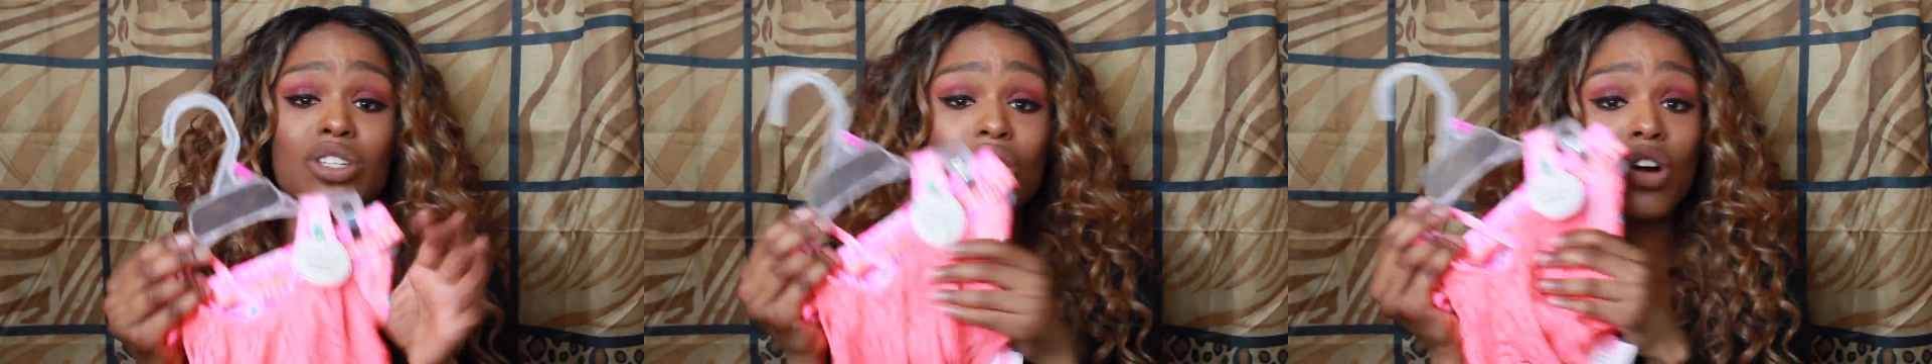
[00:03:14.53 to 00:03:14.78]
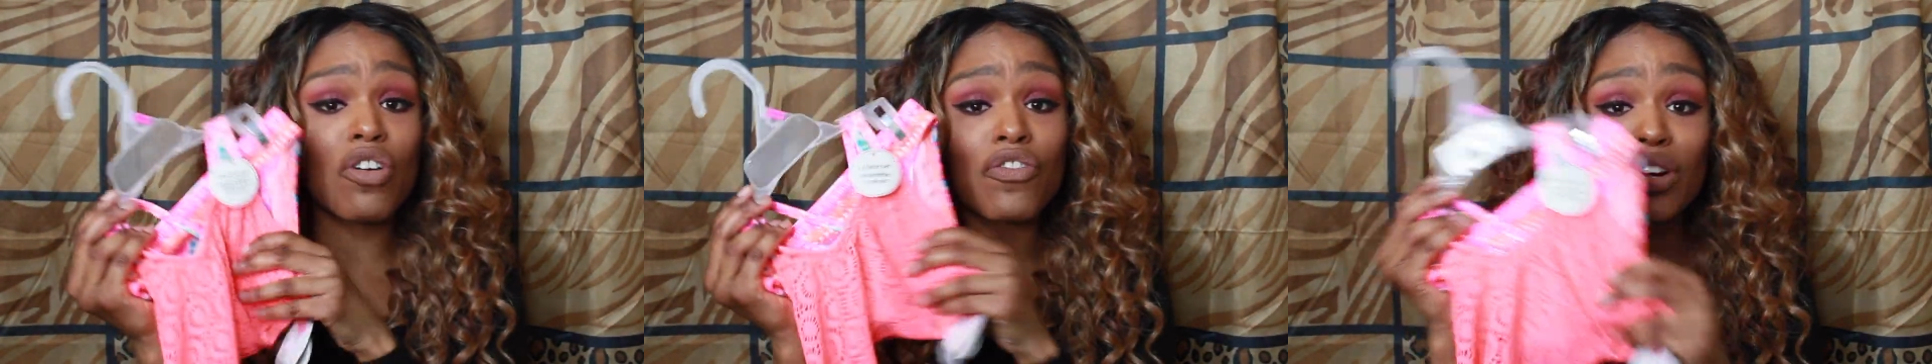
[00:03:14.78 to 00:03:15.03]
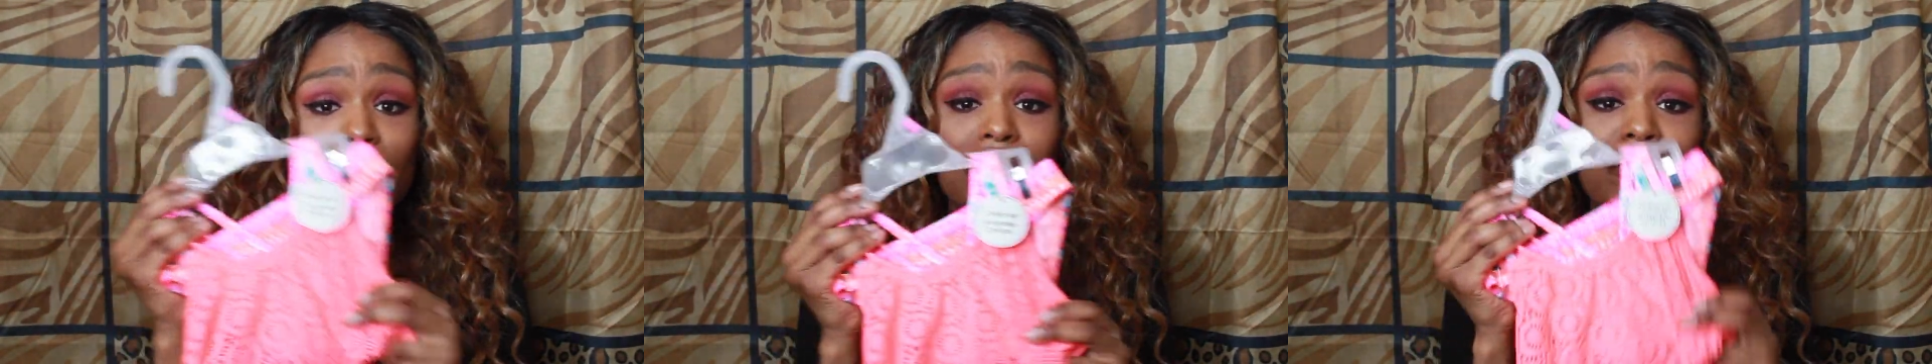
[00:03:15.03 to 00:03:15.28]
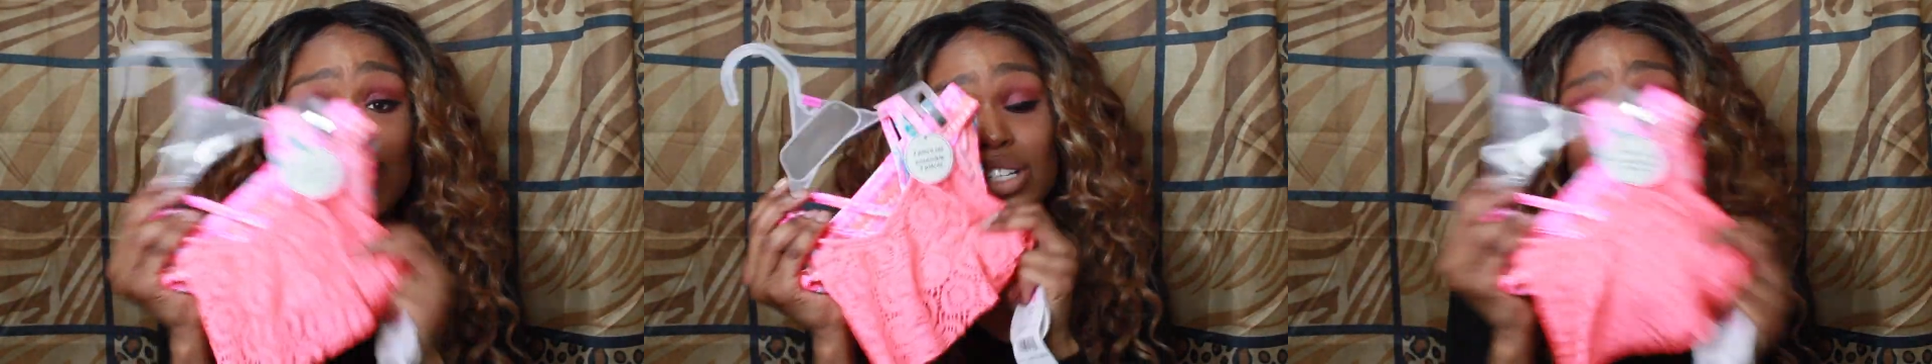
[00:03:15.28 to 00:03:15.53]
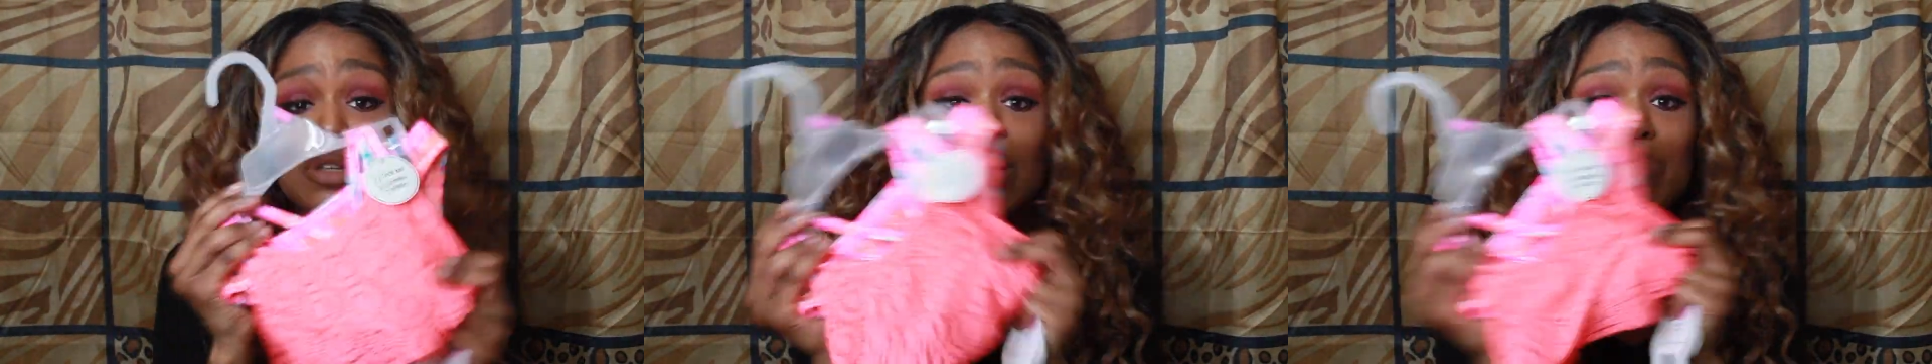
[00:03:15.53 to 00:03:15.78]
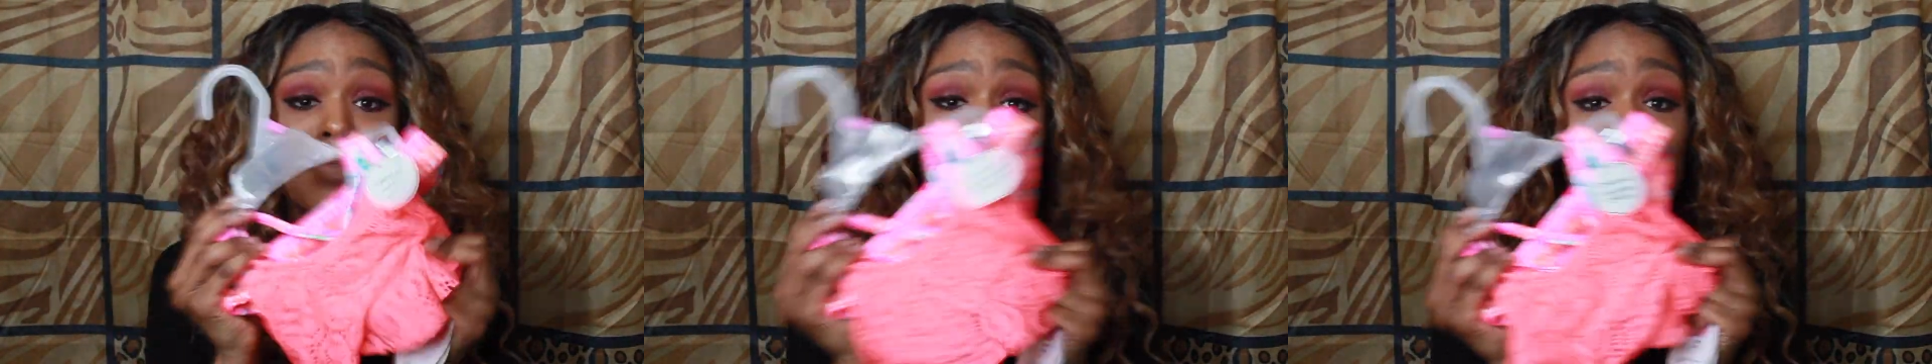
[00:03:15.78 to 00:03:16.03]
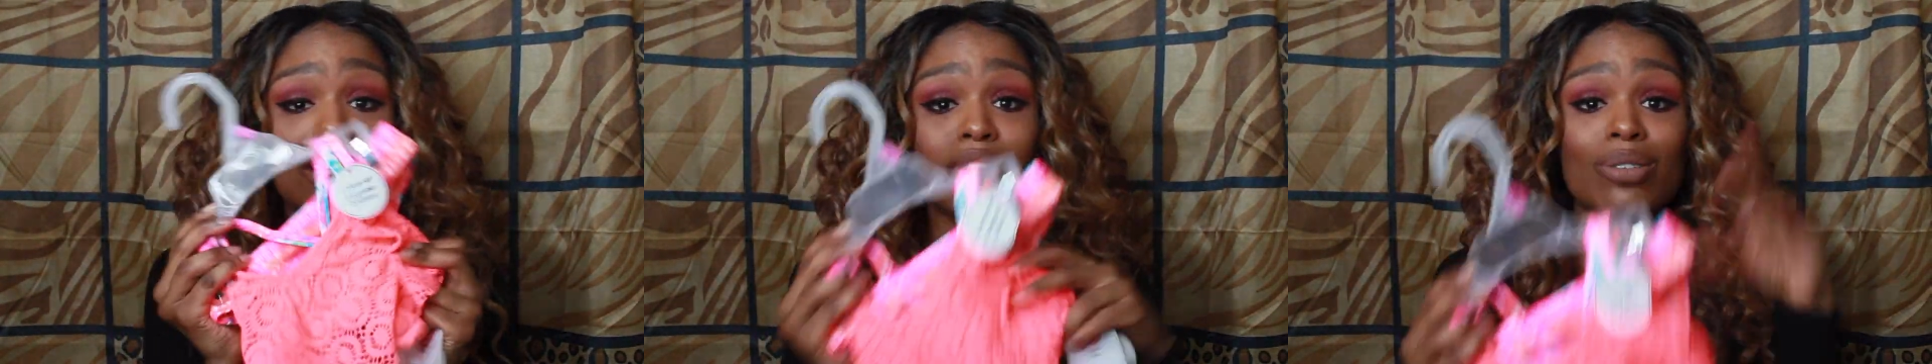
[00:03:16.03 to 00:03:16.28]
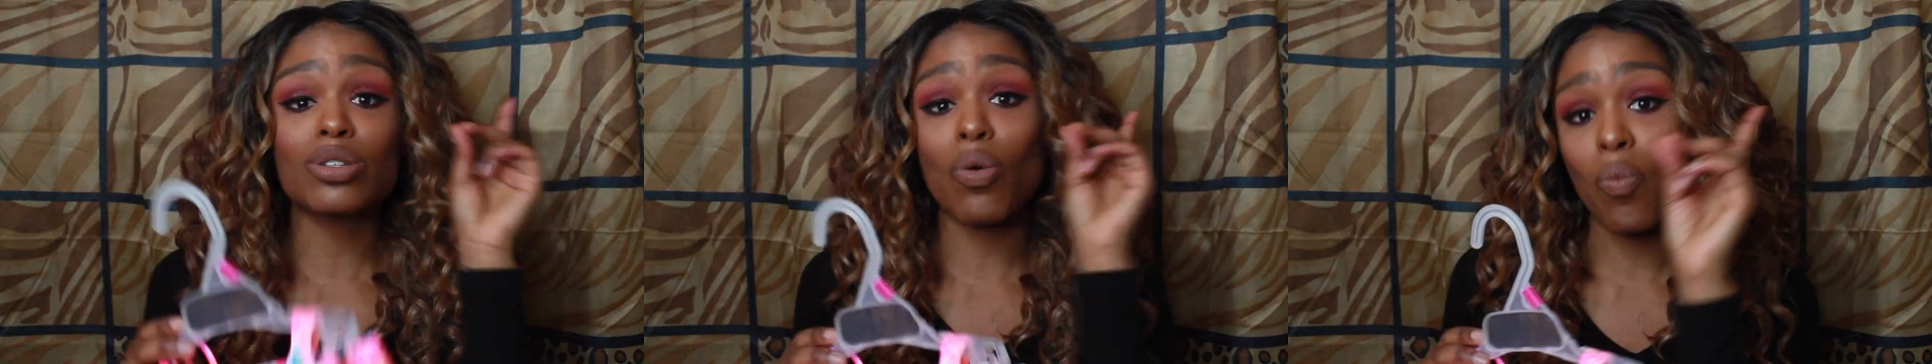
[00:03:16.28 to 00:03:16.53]
so if you're looking for some cute bathing
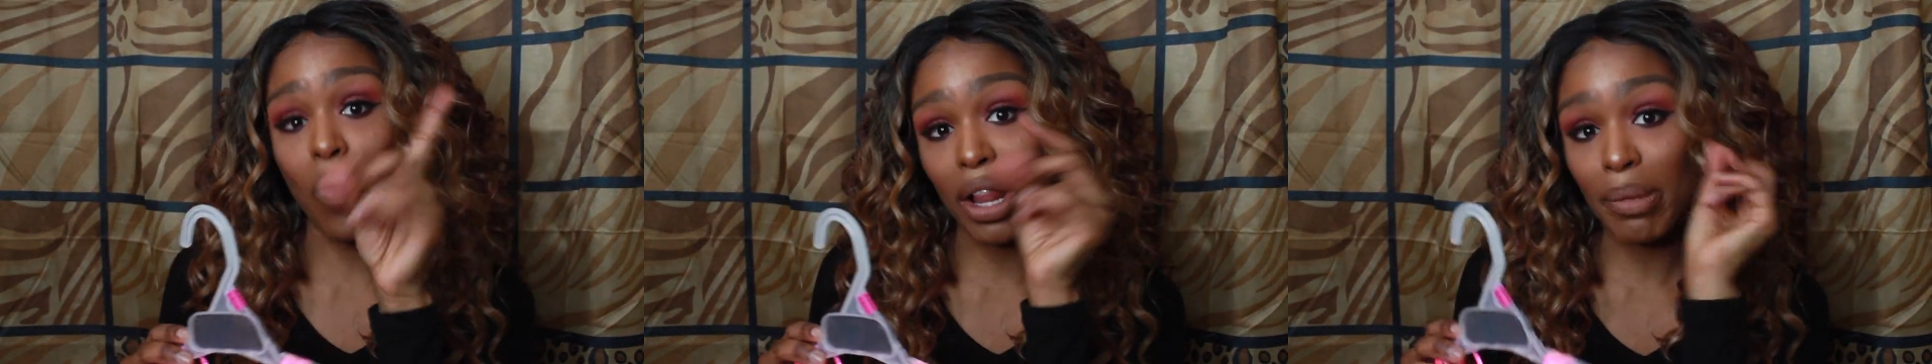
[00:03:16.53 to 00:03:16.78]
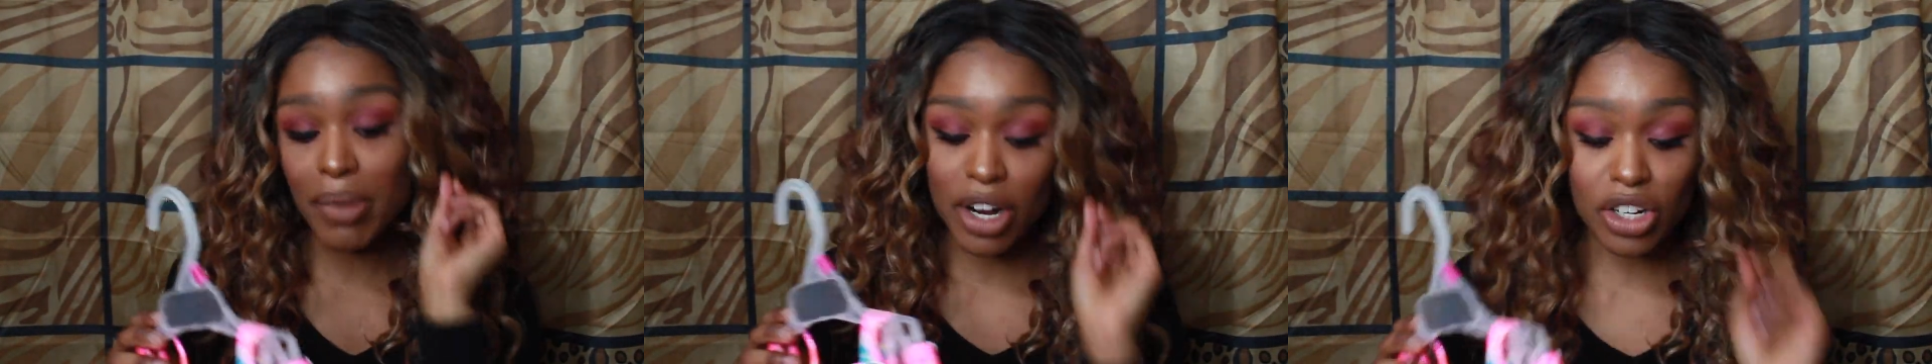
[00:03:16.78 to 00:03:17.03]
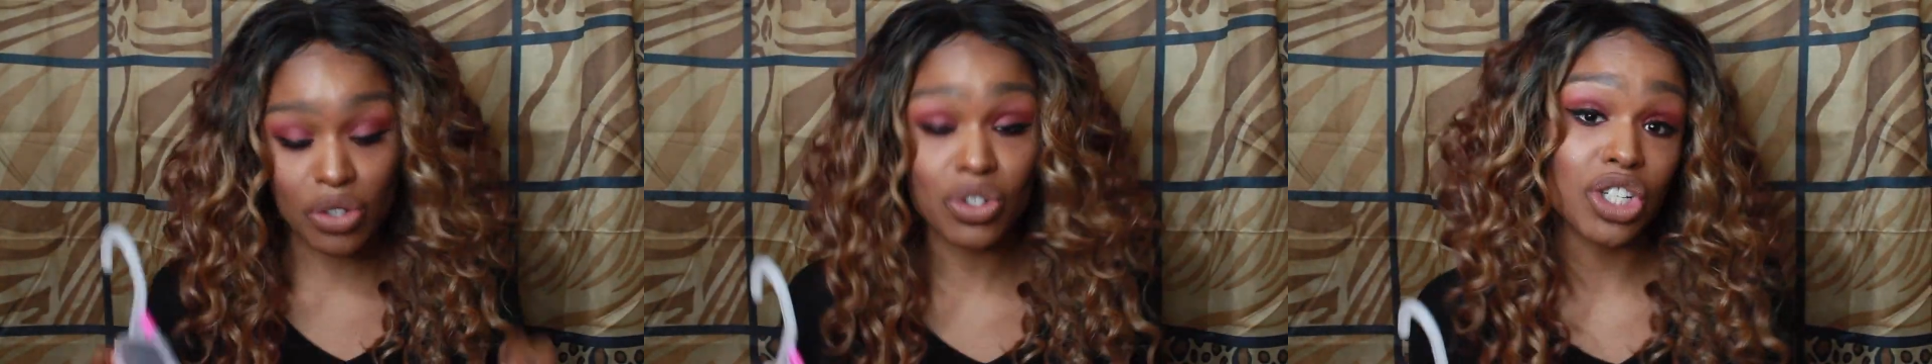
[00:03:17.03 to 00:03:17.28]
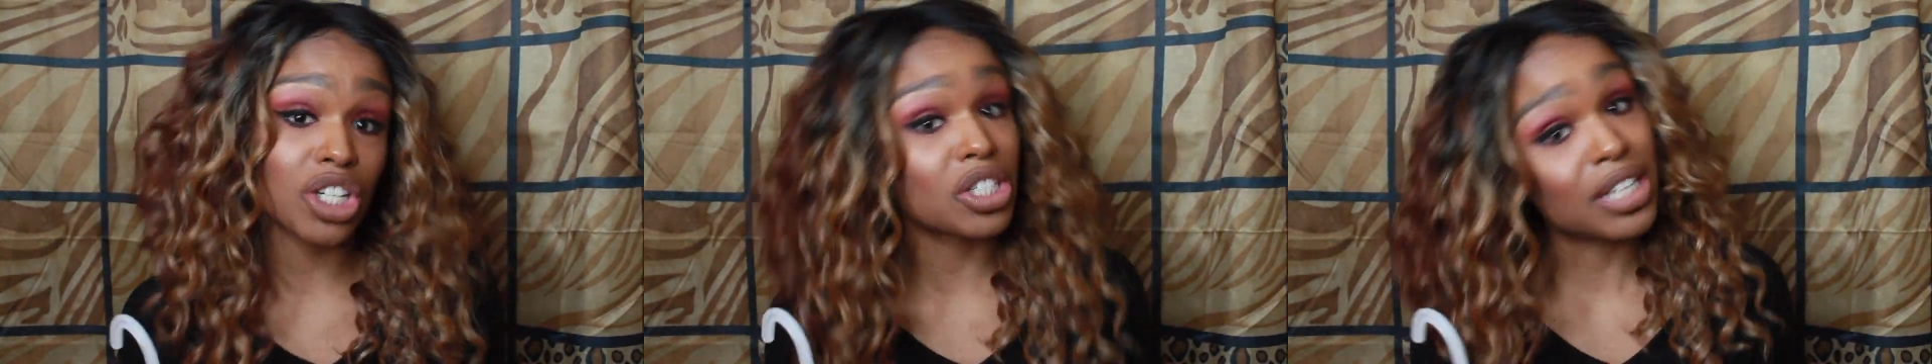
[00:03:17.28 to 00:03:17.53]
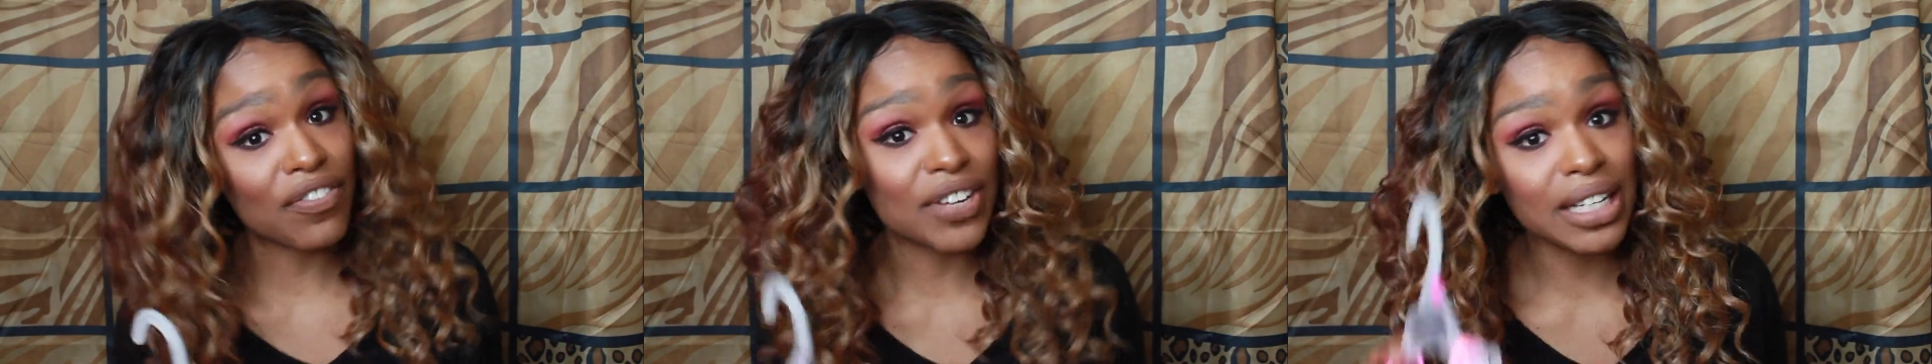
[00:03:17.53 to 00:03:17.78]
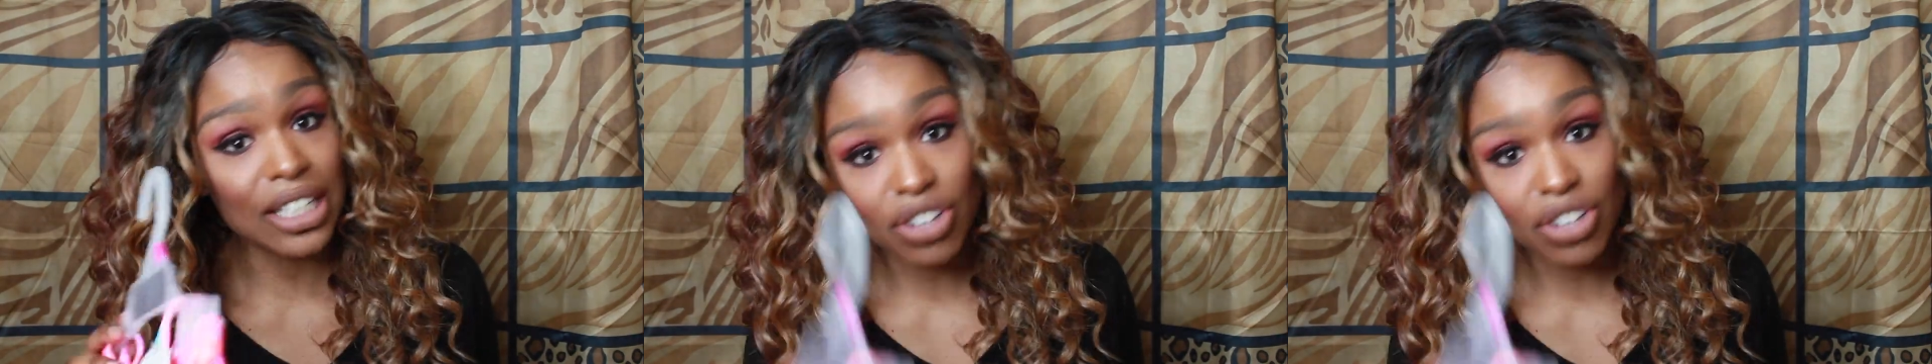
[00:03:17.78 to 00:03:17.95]
suits, Walmart, you should definitely